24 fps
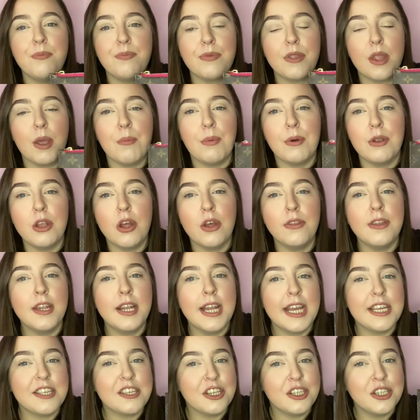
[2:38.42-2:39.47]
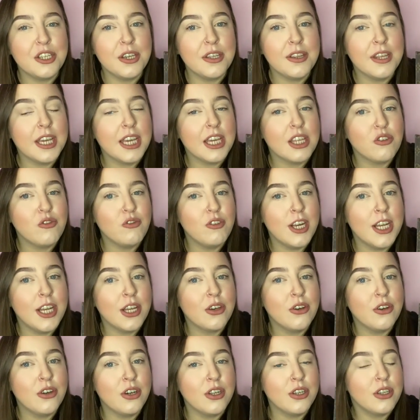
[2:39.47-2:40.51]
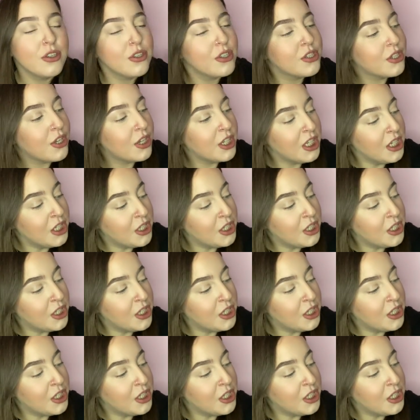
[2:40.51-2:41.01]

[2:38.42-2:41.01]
But nonetheless, I do think it's really good because like